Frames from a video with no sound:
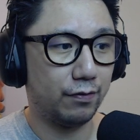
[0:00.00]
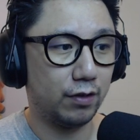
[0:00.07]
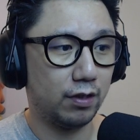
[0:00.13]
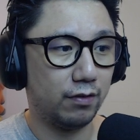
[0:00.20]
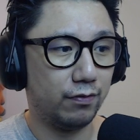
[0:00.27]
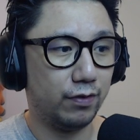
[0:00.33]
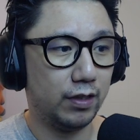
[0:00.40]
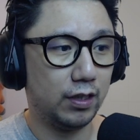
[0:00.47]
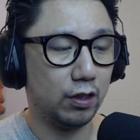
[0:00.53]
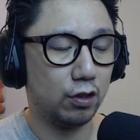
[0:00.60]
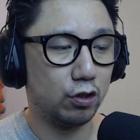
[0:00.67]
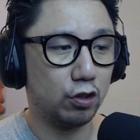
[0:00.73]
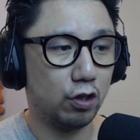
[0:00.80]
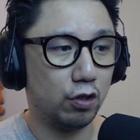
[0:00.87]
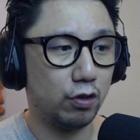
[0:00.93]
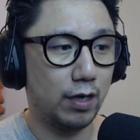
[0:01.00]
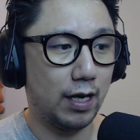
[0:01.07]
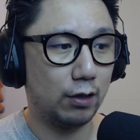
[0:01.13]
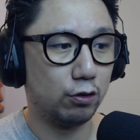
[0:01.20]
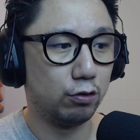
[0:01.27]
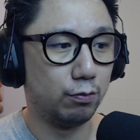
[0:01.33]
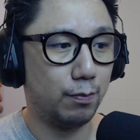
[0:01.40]
got a video showing you how
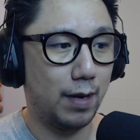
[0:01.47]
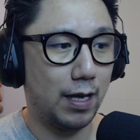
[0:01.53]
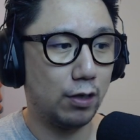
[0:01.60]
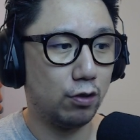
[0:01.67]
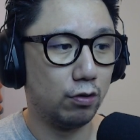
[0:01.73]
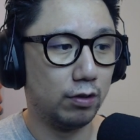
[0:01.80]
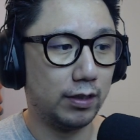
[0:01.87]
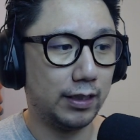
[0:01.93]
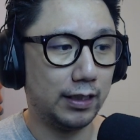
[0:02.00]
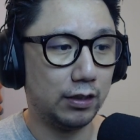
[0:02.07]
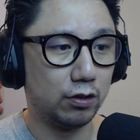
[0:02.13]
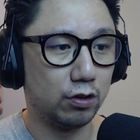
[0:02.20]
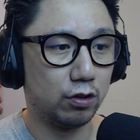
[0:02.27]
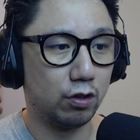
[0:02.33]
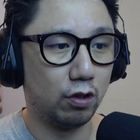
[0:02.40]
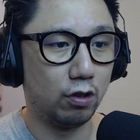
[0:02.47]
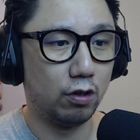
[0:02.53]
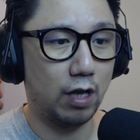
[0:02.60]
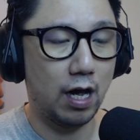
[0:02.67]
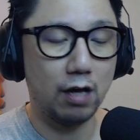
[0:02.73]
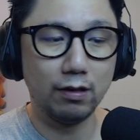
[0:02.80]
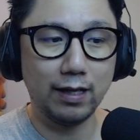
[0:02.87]
to manually install.
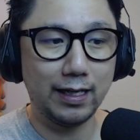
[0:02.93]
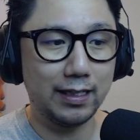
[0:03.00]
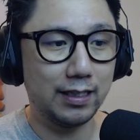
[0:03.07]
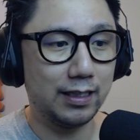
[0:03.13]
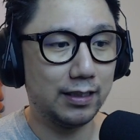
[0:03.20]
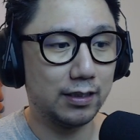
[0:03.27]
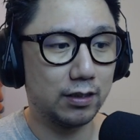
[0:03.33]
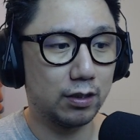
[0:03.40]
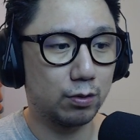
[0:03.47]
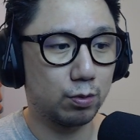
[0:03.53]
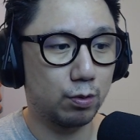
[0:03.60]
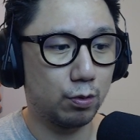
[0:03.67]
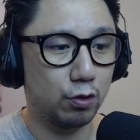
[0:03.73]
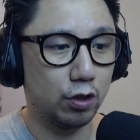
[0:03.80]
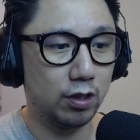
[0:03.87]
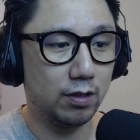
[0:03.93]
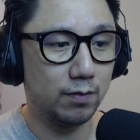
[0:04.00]
I'll link it in the description.